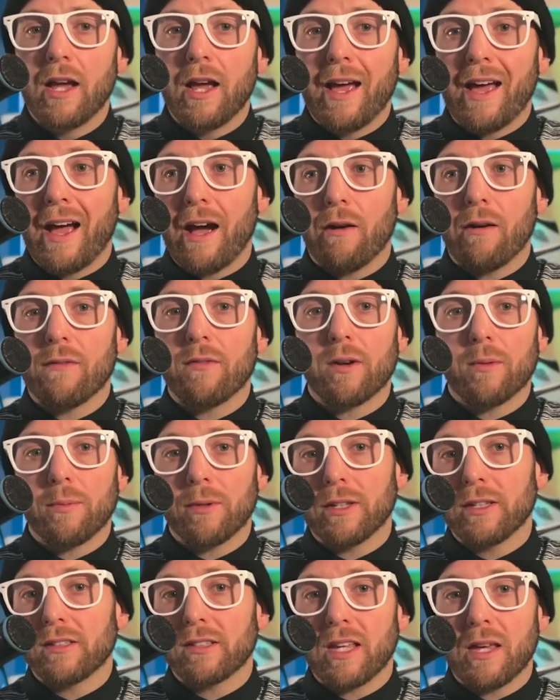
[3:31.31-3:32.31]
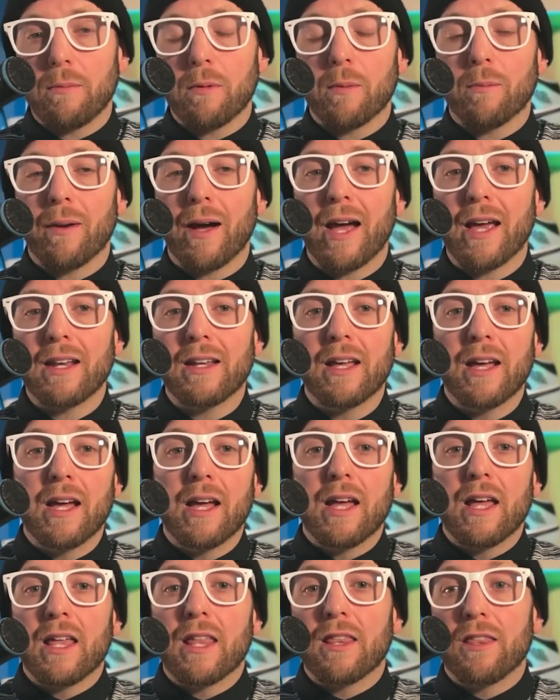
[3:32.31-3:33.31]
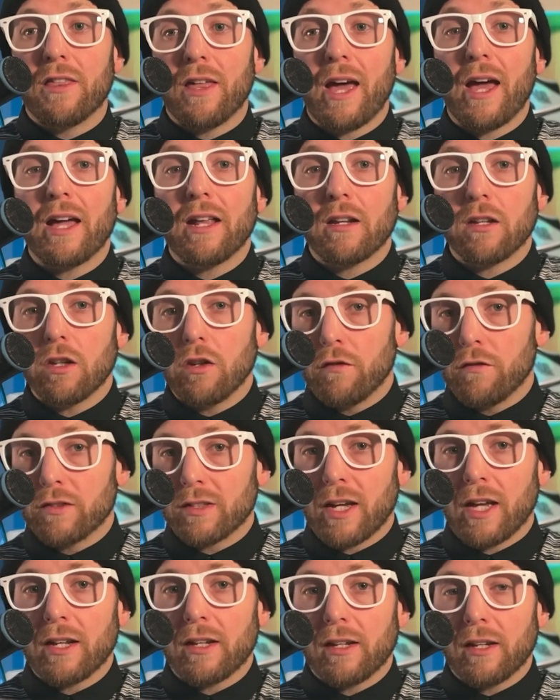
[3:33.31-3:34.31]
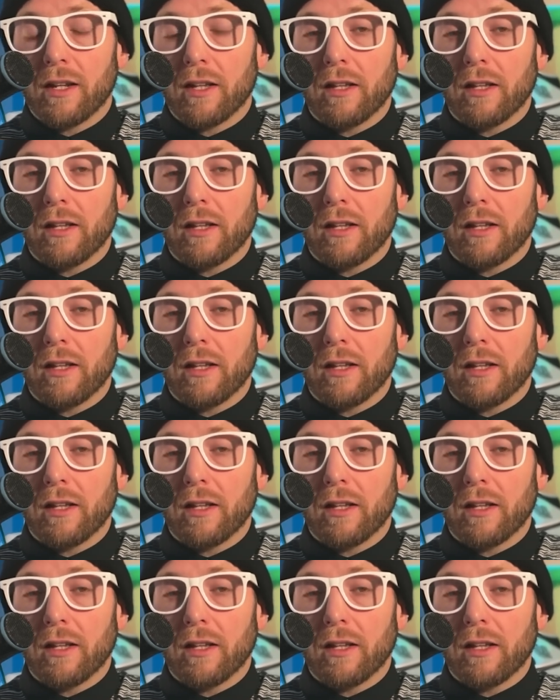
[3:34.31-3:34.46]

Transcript: However, please keep in mind that you've signed a